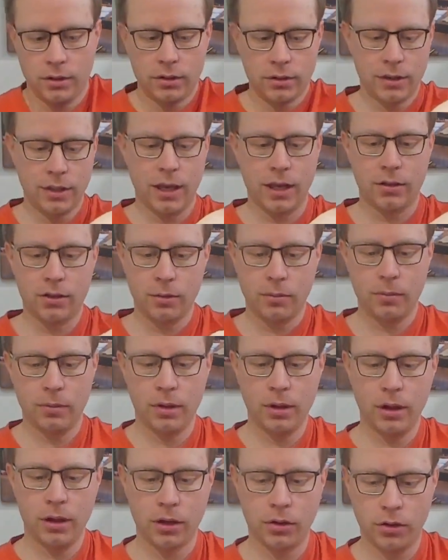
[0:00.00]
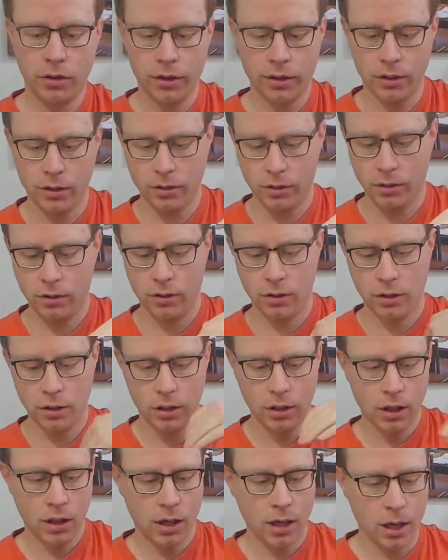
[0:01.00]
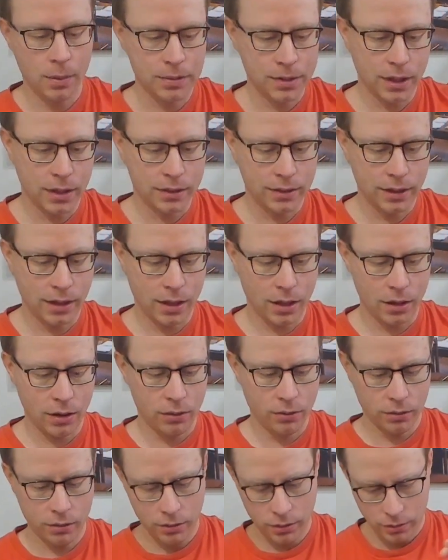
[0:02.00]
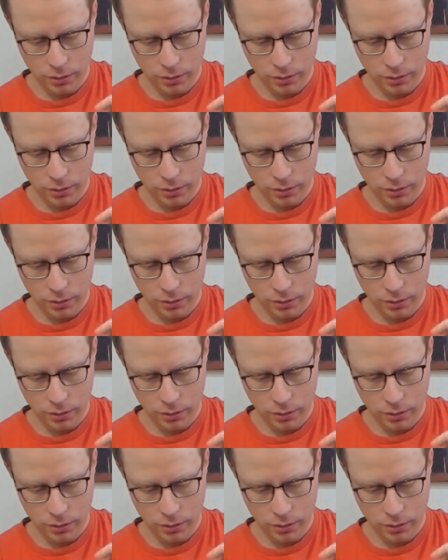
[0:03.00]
Take the accordion upside down,